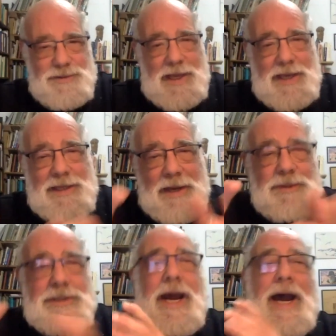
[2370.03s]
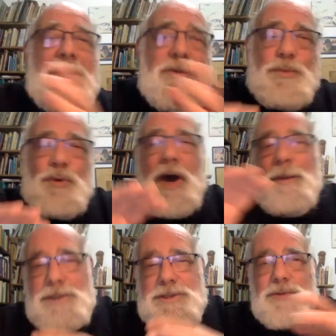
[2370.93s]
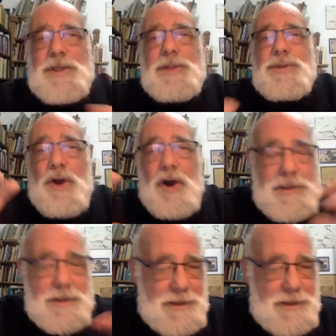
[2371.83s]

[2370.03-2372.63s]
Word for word: They were kind of promised, or they thought